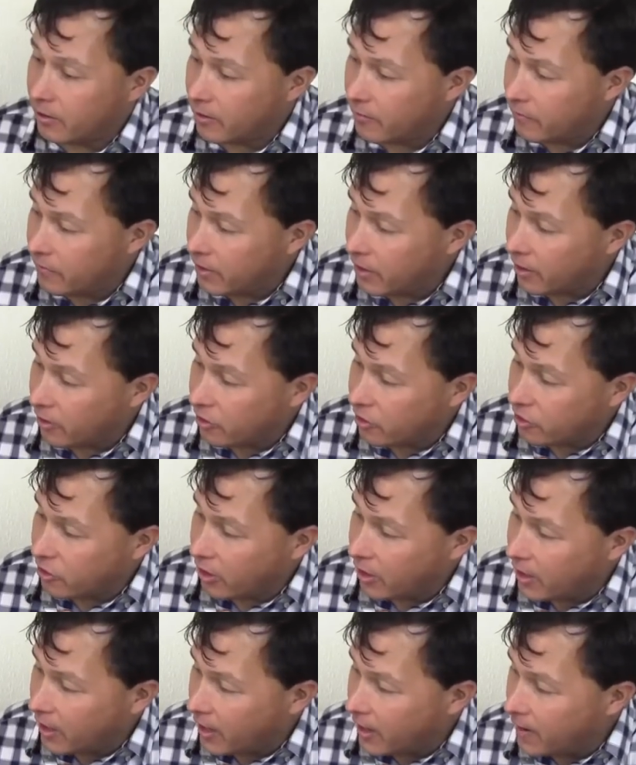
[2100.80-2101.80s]
to the
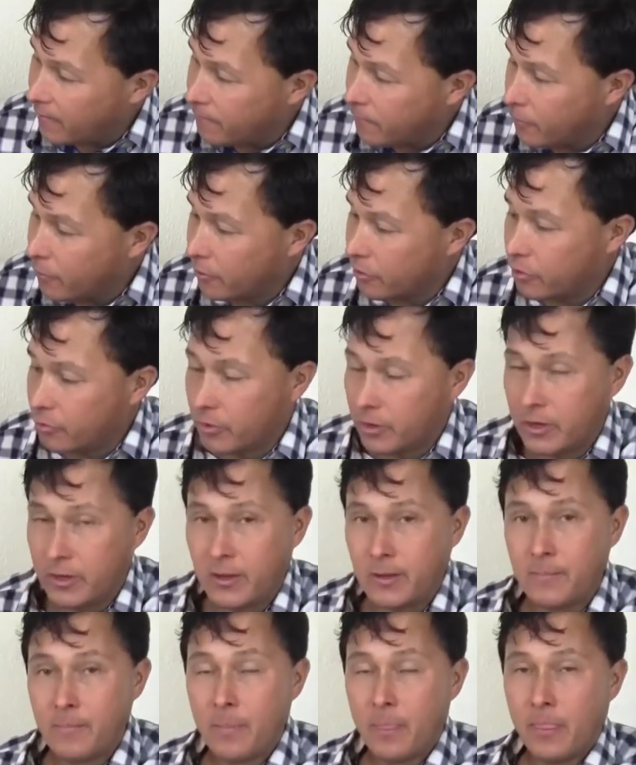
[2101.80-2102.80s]

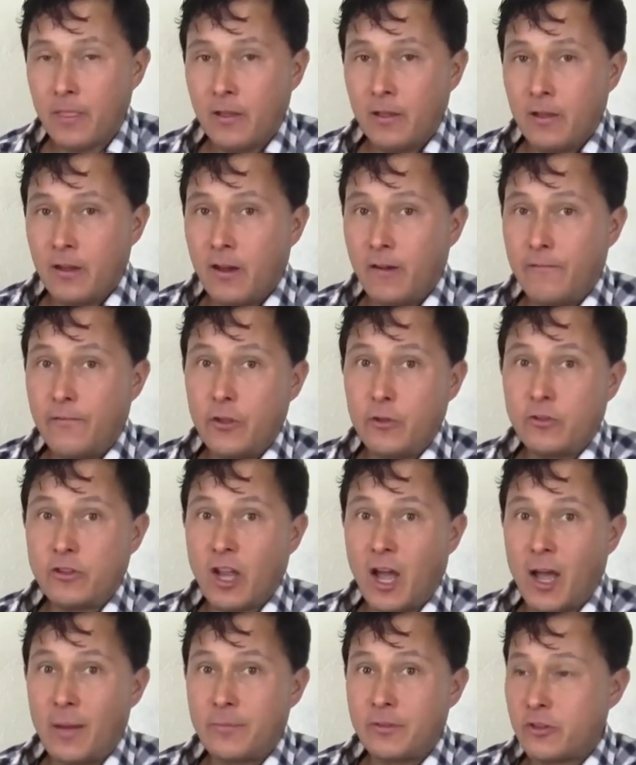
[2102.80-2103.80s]
VSJ843. A few
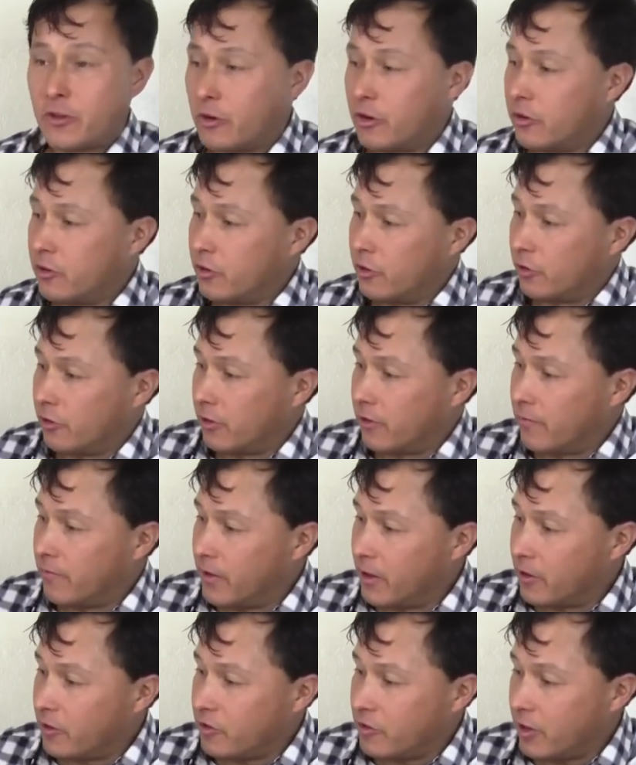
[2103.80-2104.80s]
times during juicing, the
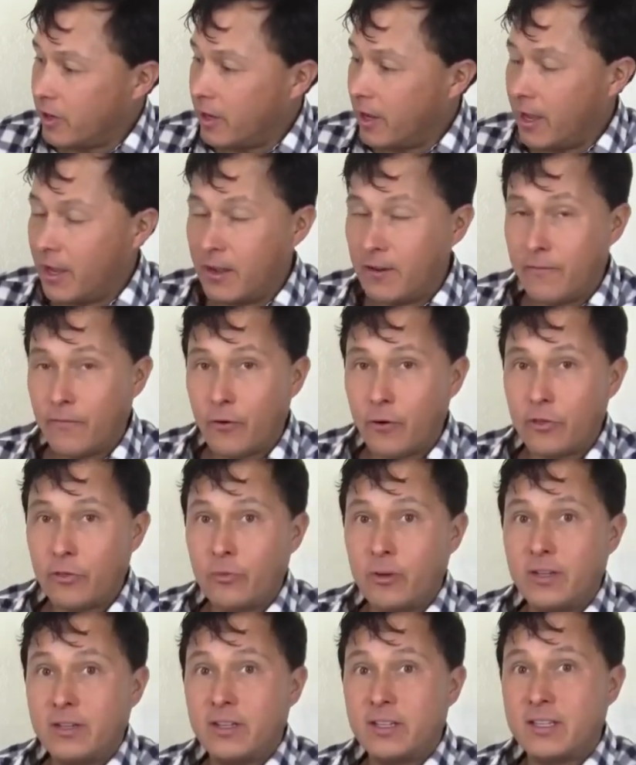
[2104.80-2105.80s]

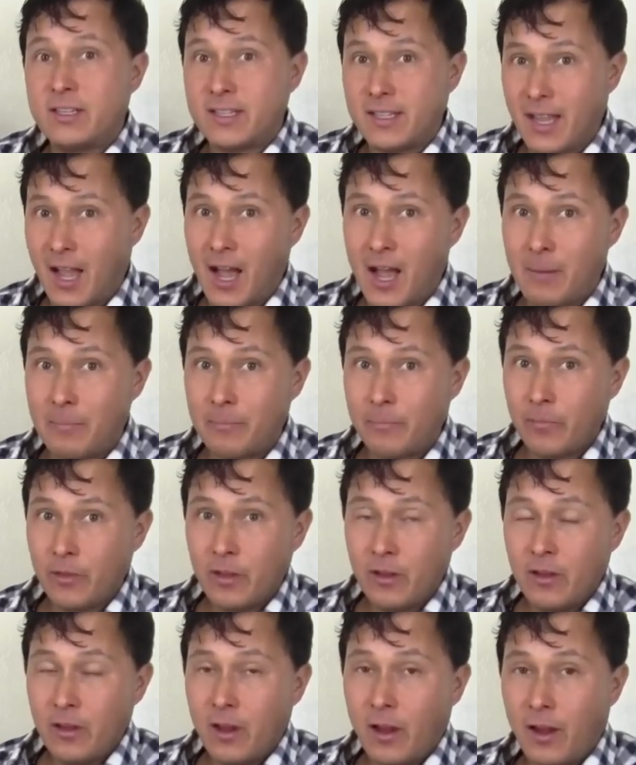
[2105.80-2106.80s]
VSJ843 did stop,
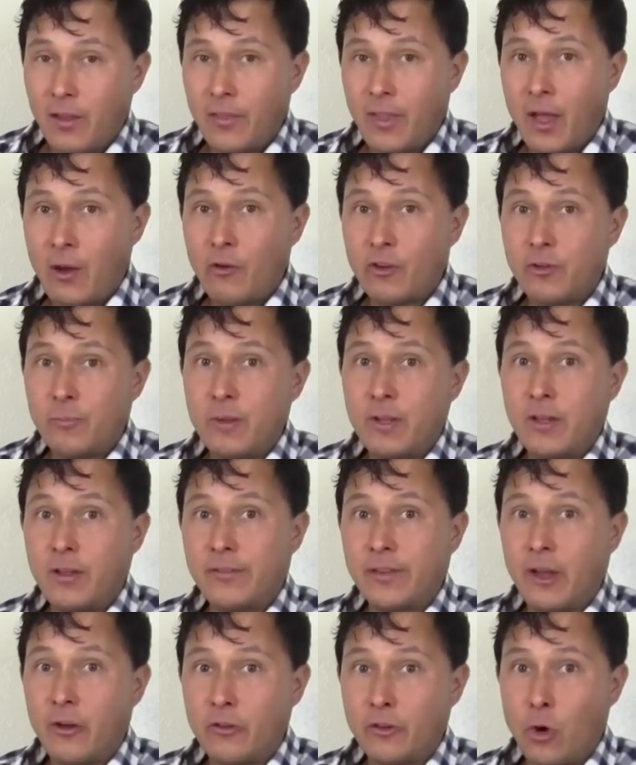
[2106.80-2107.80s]
and that was
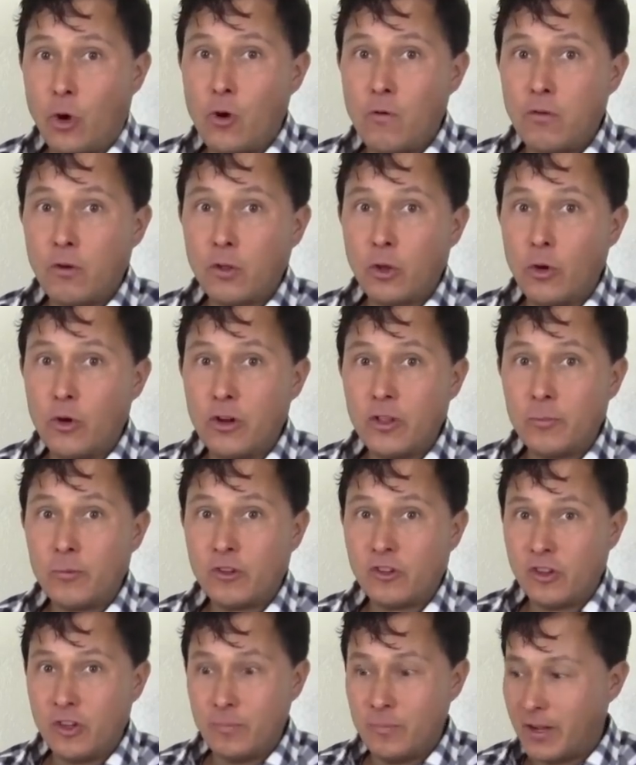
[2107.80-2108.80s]
because I was overloading the
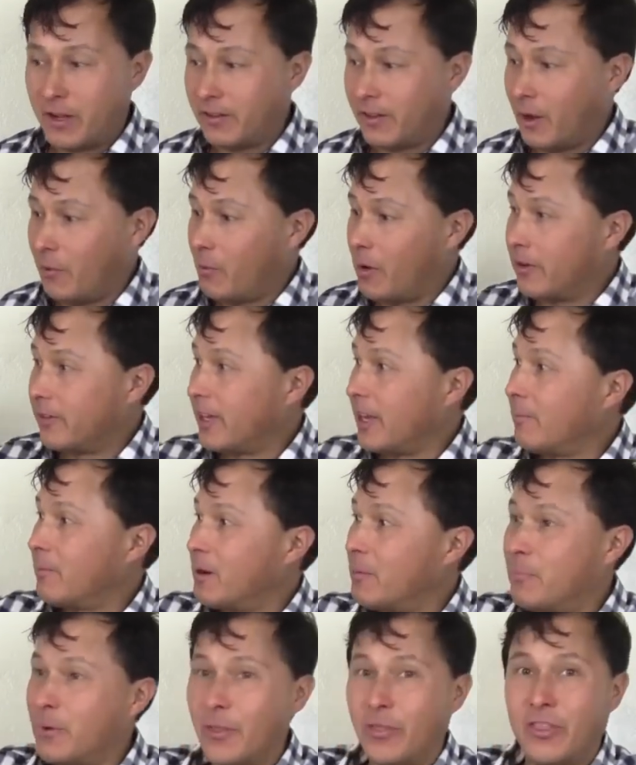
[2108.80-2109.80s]
machine, because I was
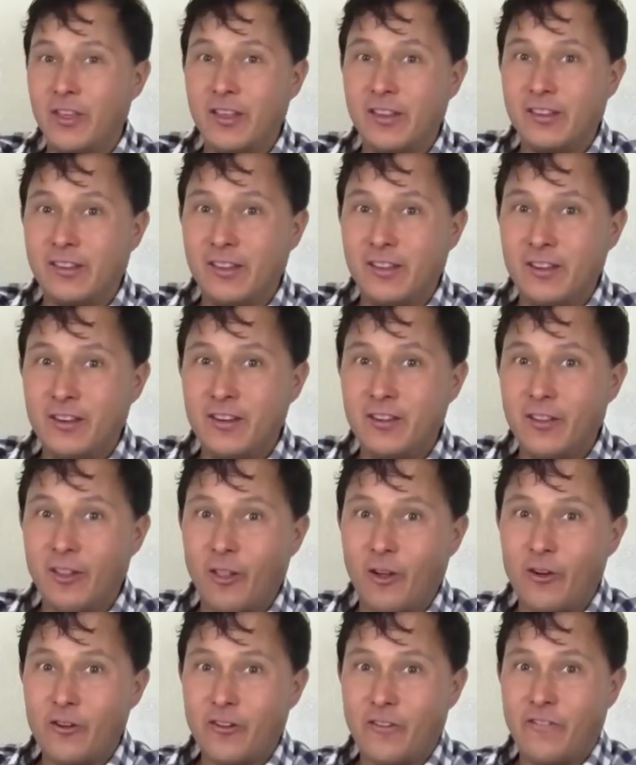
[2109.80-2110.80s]
able to put things in
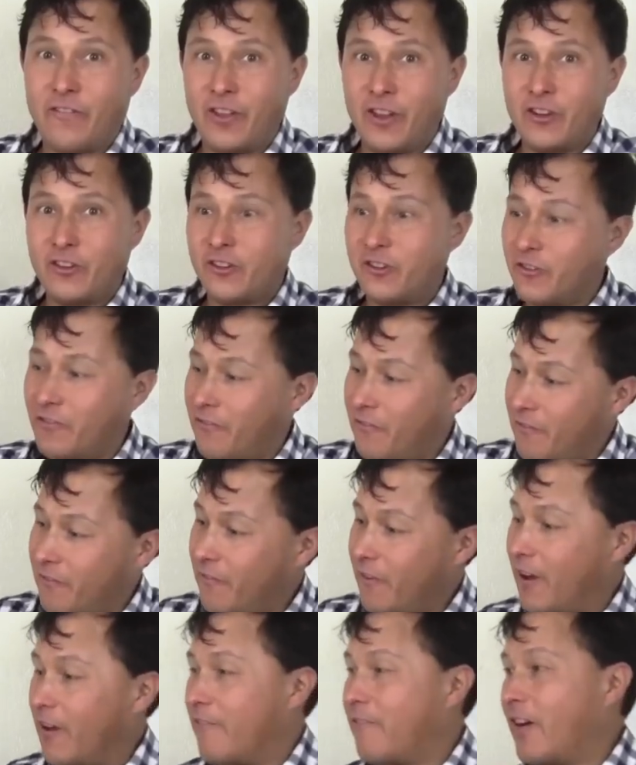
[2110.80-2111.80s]
the larger feed chute
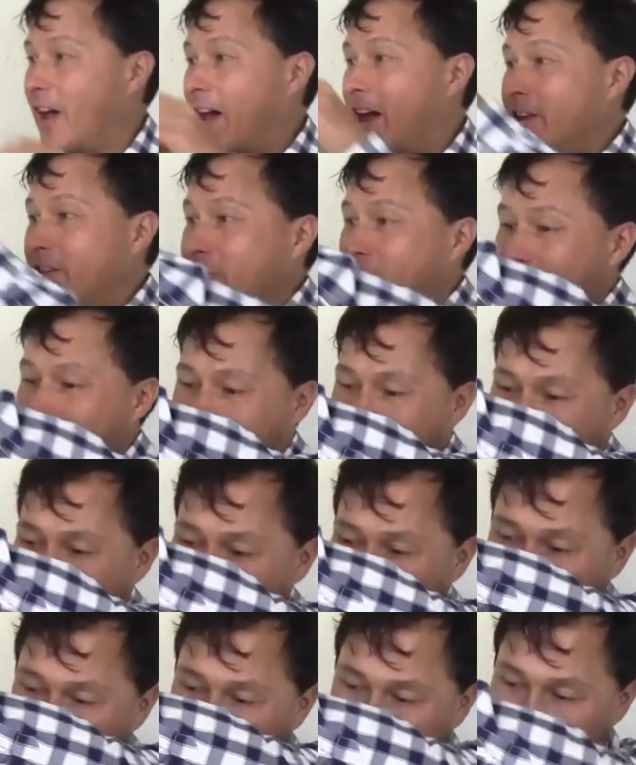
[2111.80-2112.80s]
faster
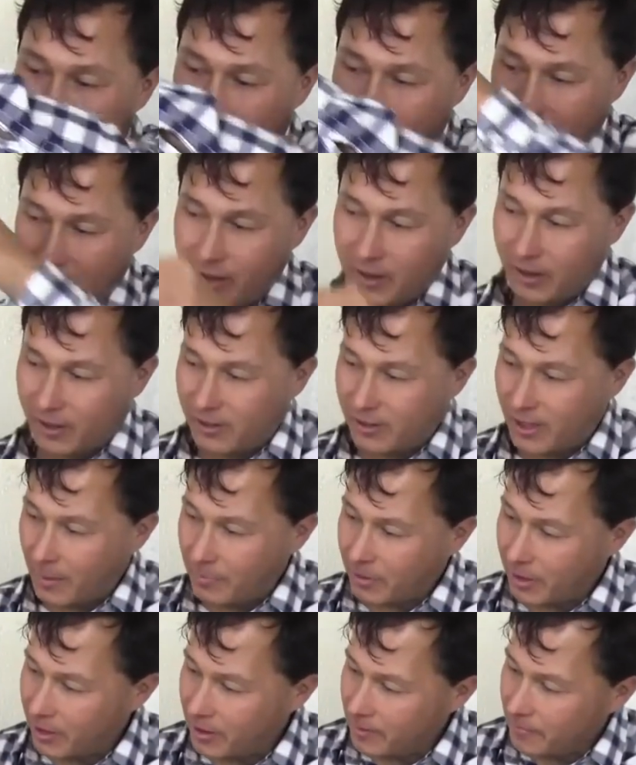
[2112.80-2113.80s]
than it could
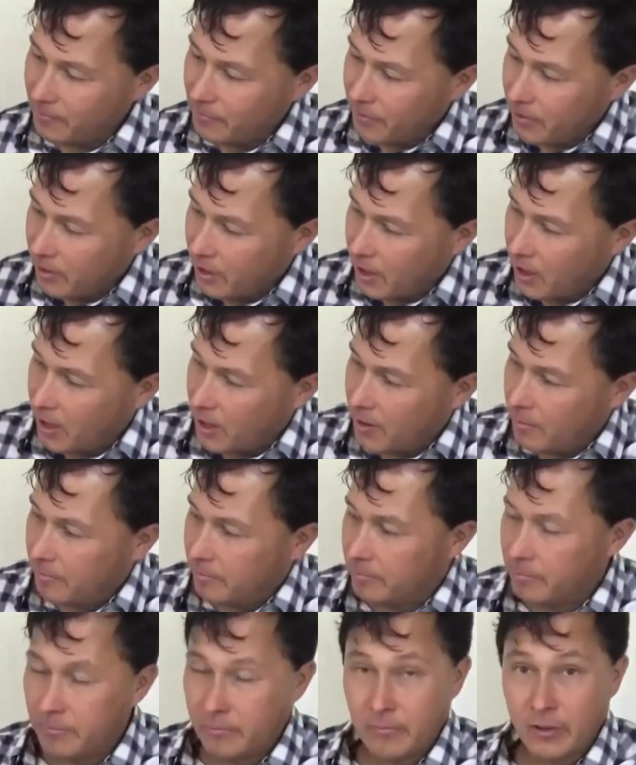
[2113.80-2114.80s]
accept it.
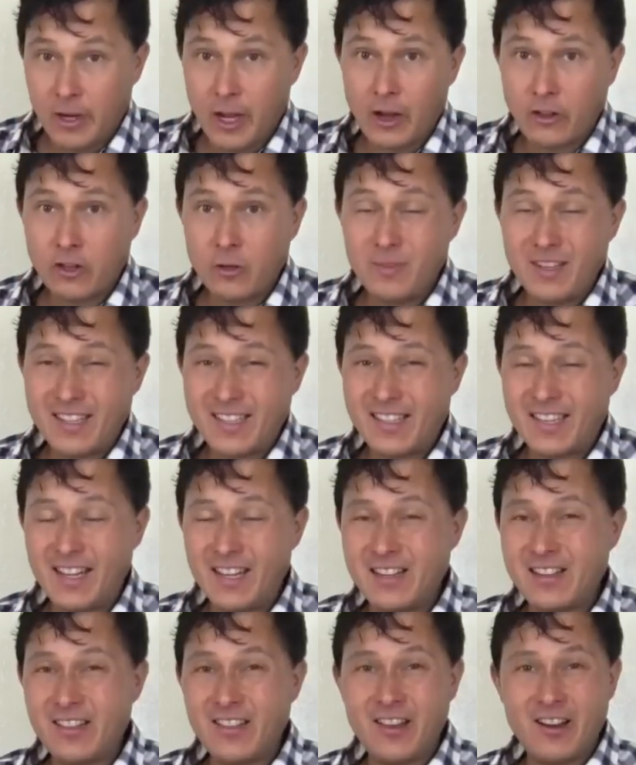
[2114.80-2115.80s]
Got too many
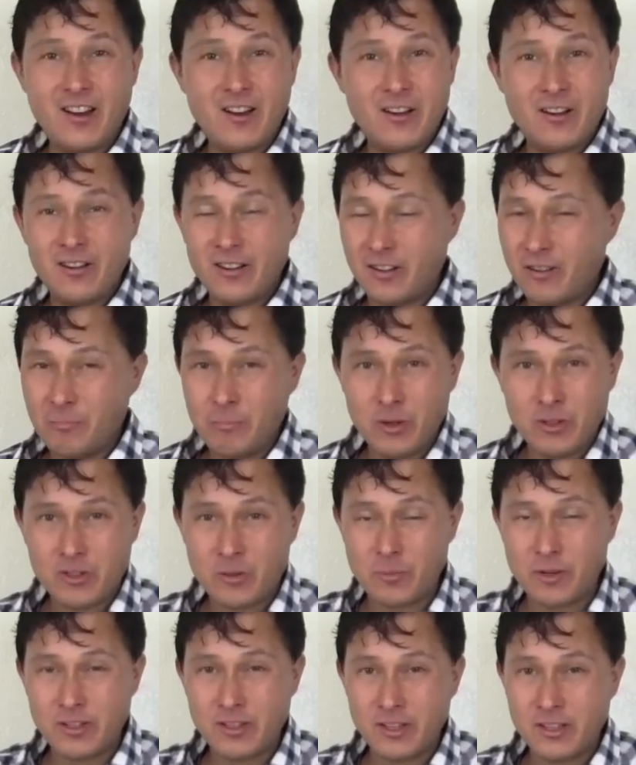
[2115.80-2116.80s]
seeds in there, put
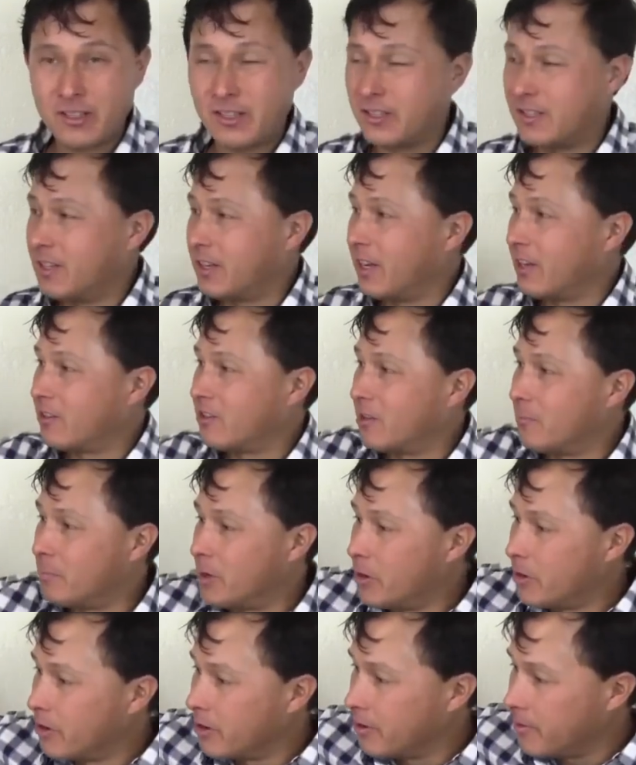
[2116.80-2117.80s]
some resistance against the
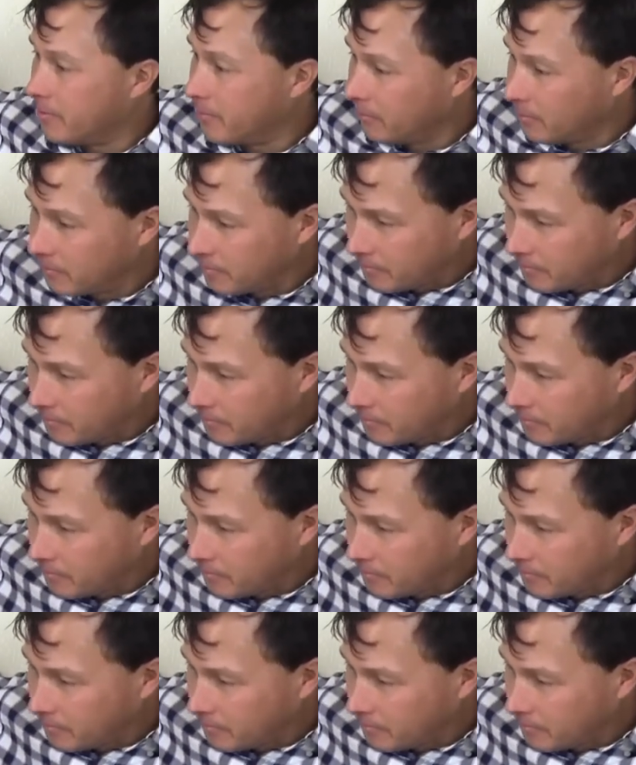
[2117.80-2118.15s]
motor,